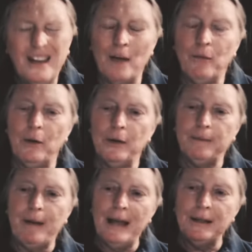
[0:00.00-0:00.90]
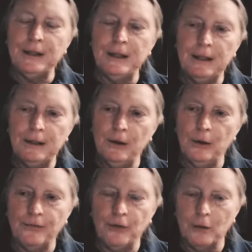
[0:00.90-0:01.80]
then we would paint the
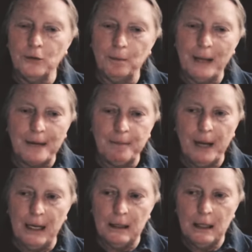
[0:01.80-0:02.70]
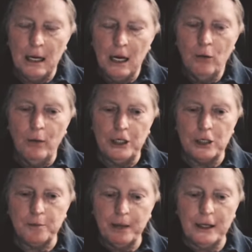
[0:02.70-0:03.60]
uniforms with black paint. We
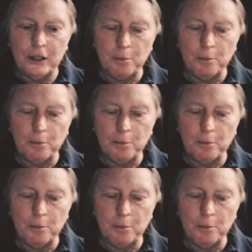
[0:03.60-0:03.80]
just paint to